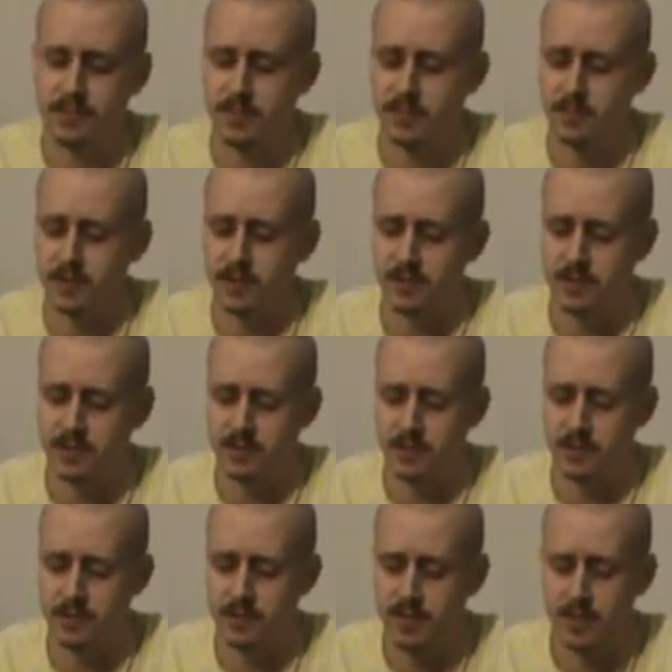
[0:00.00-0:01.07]
It's really nice.
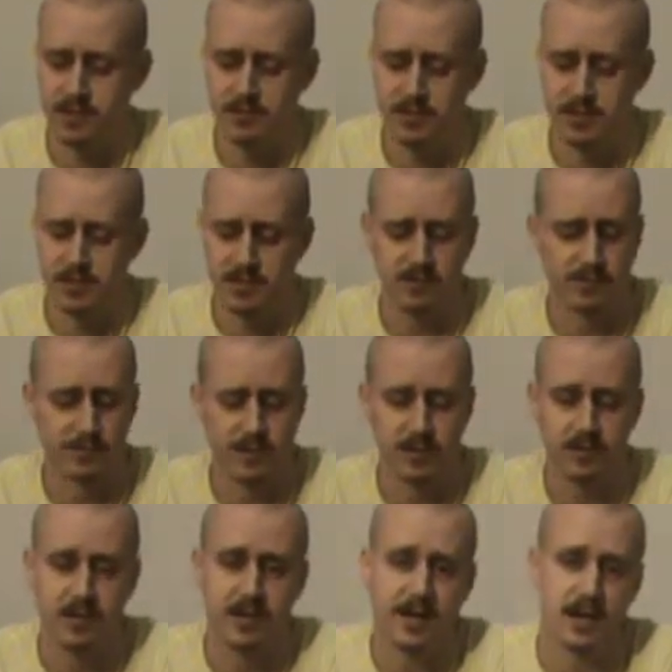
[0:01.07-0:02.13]
The guy who runs it, really
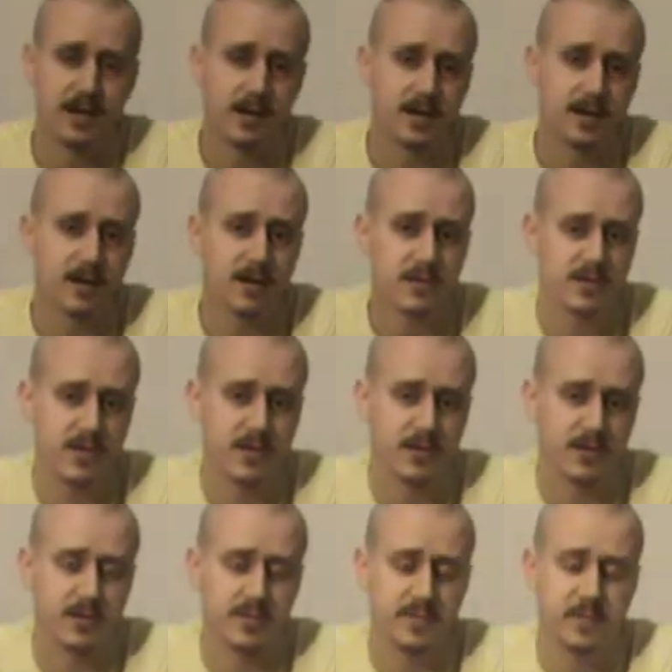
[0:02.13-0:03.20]
good guy, cares a lot
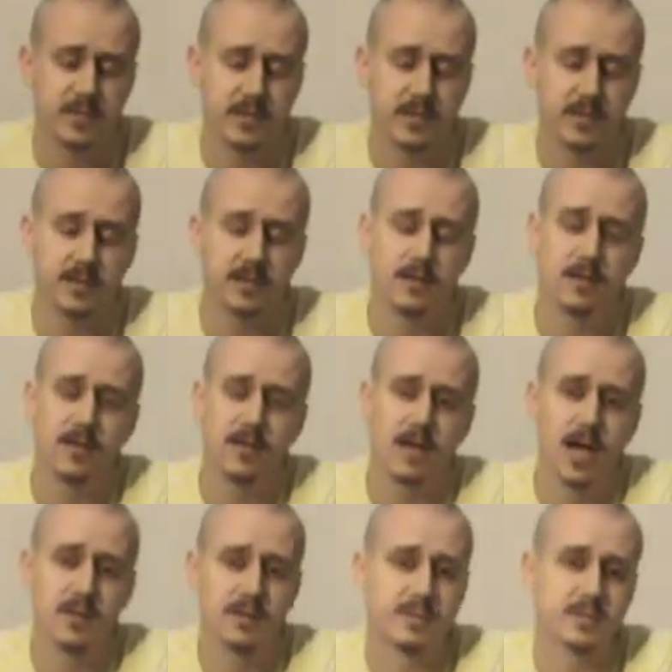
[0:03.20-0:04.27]
about the community.
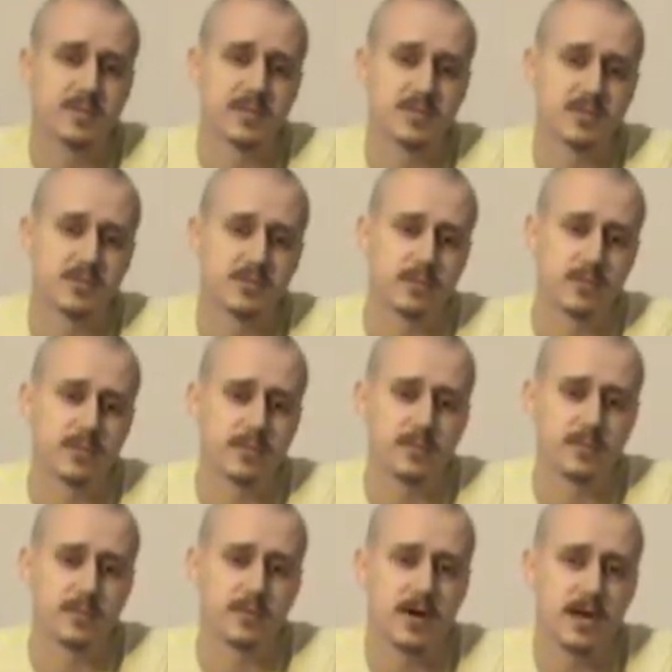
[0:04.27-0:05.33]
He puts out some really
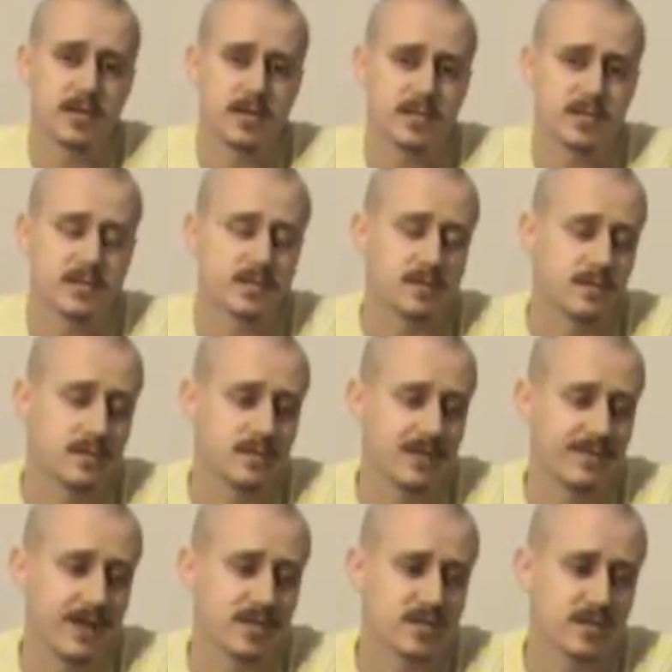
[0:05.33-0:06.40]
good products,
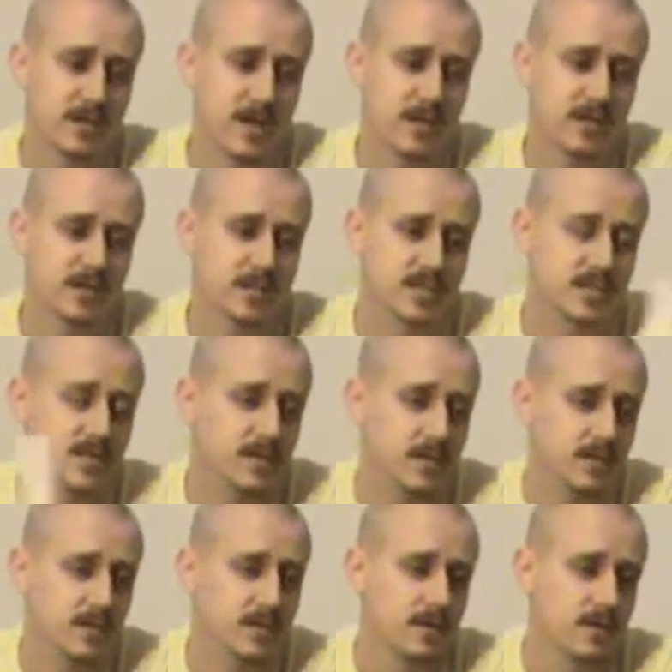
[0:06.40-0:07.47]
live action products.
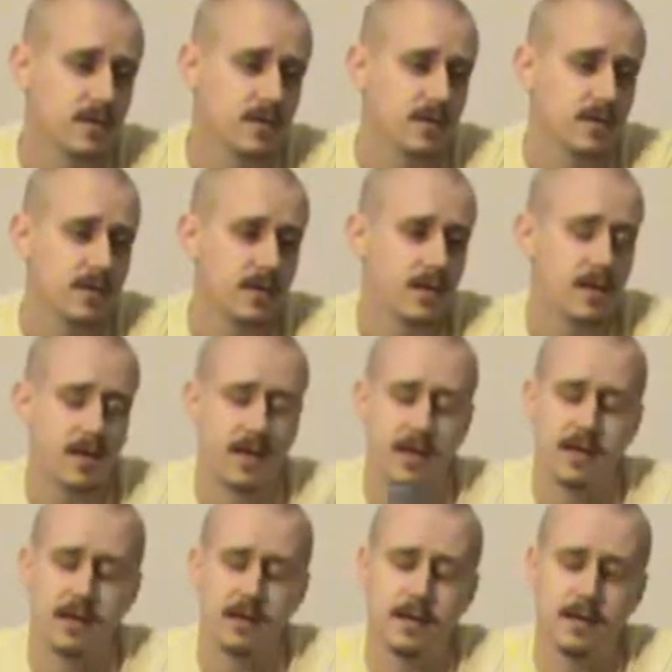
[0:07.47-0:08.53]

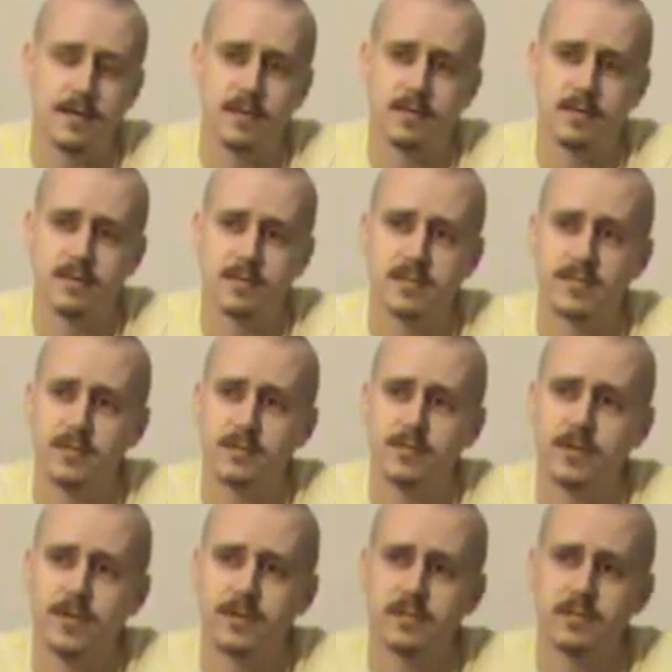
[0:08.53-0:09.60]
And let's see
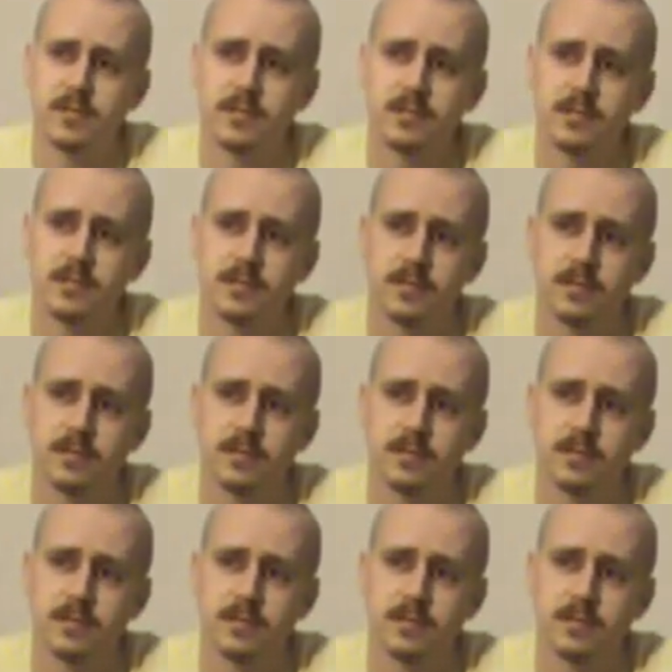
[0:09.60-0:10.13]
what else.